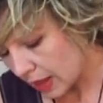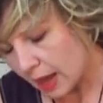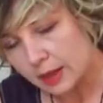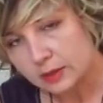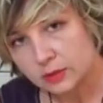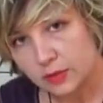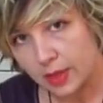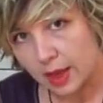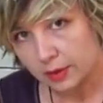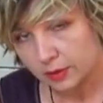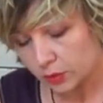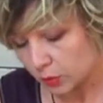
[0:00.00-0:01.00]
and
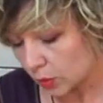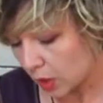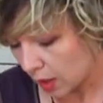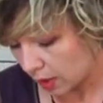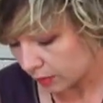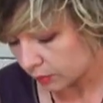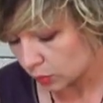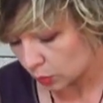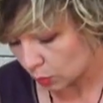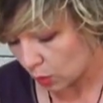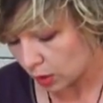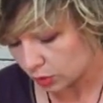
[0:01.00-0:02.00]
then you have to
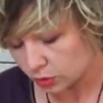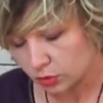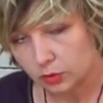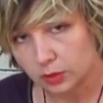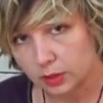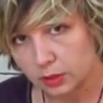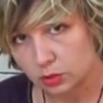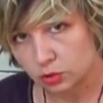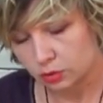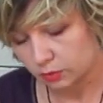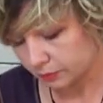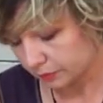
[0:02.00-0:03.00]
wash your
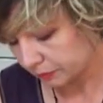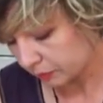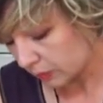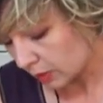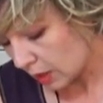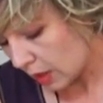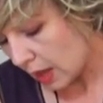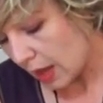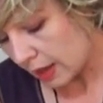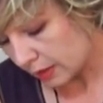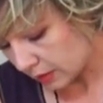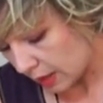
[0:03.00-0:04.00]
kitchen and